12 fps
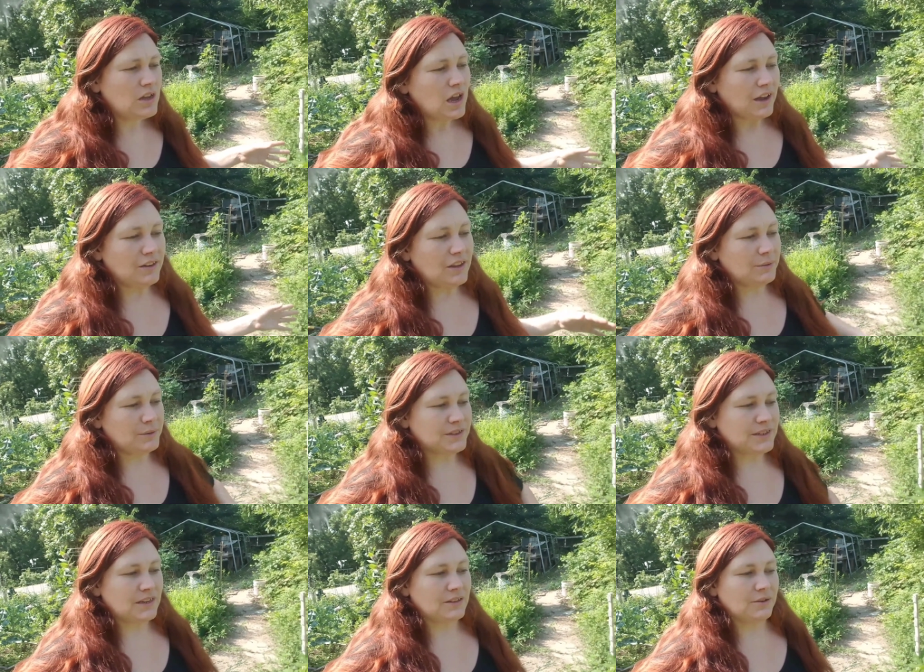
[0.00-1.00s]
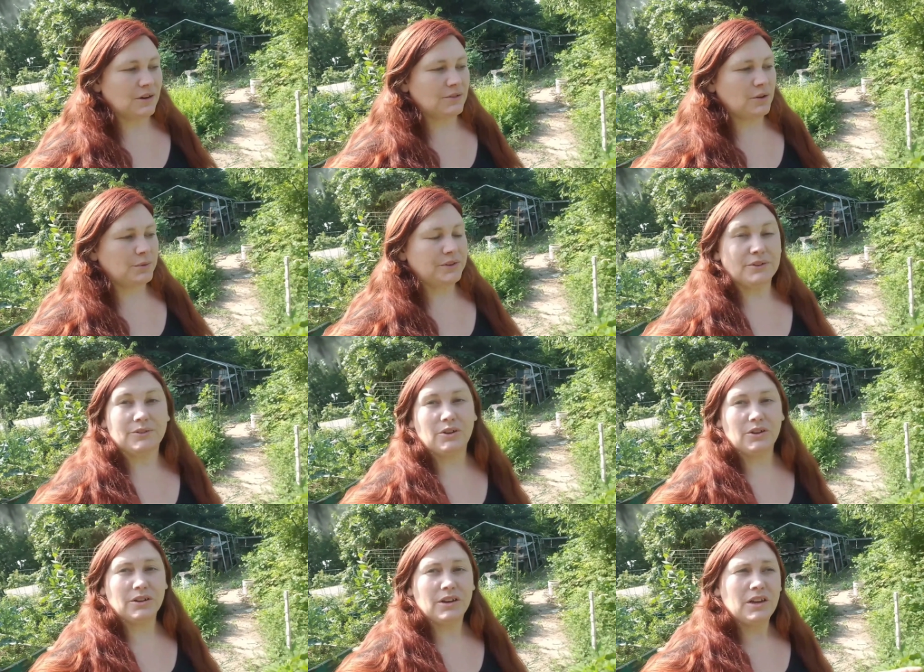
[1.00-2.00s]
and they will stay in the ground all winter
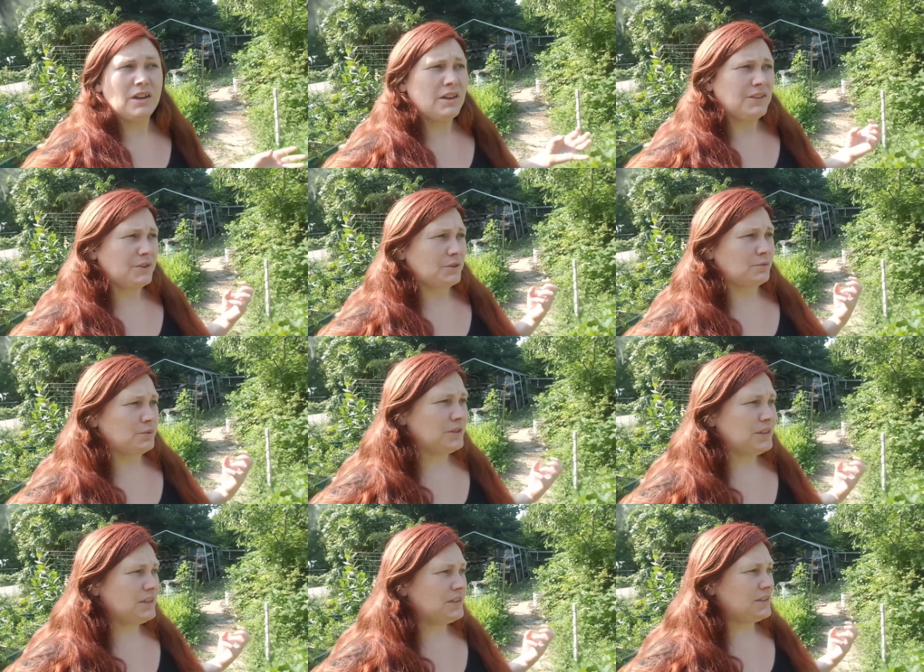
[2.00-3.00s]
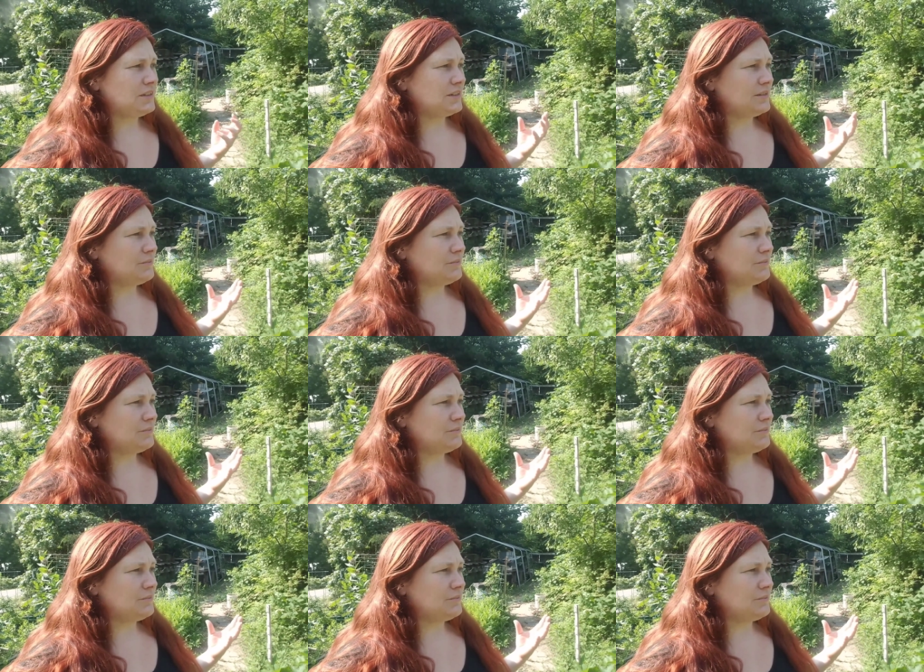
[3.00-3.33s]
long. They're really...